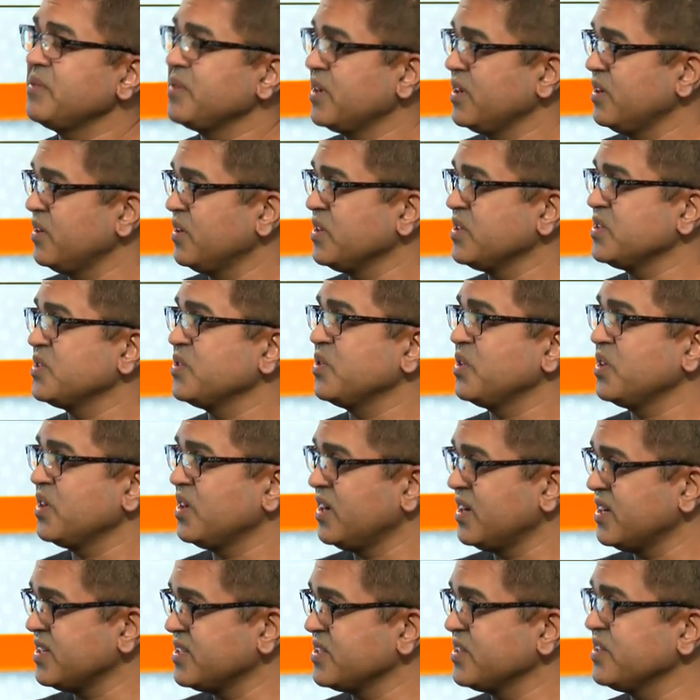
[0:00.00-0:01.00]
can also
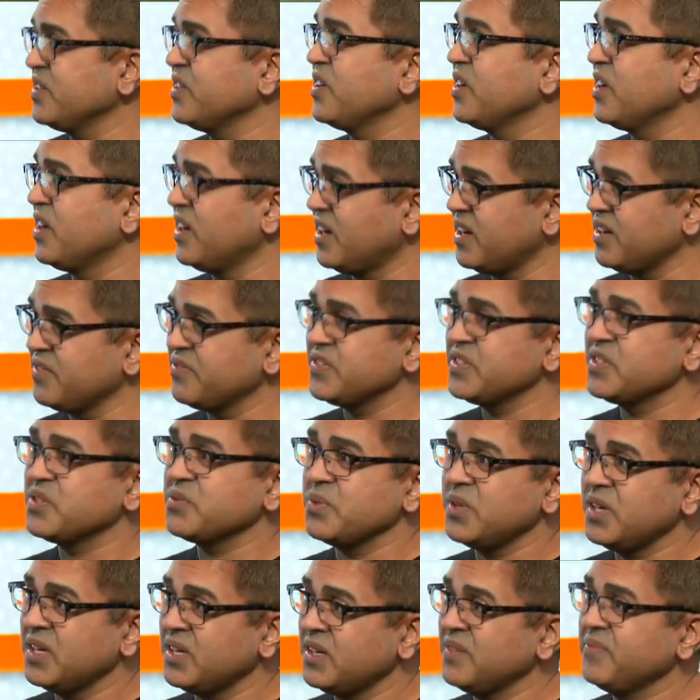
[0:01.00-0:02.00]
cause a cough as
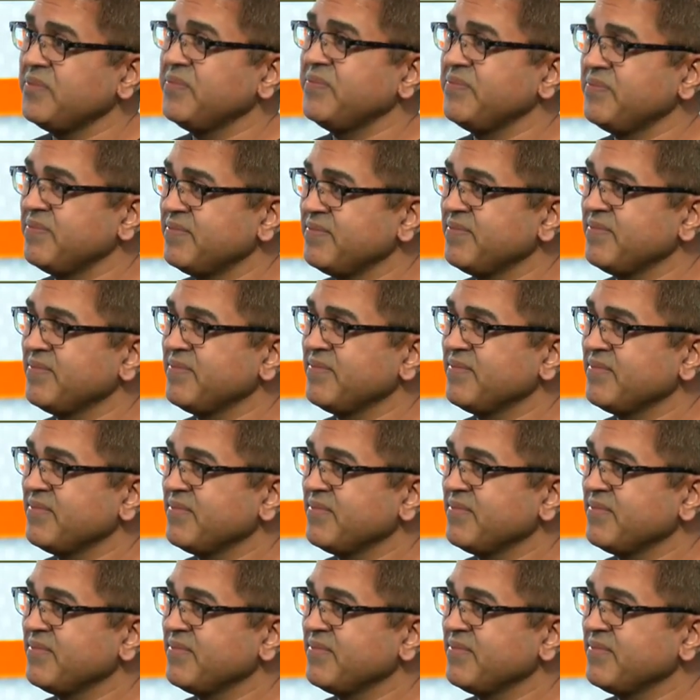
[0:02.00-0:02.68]
well. Mm. mm.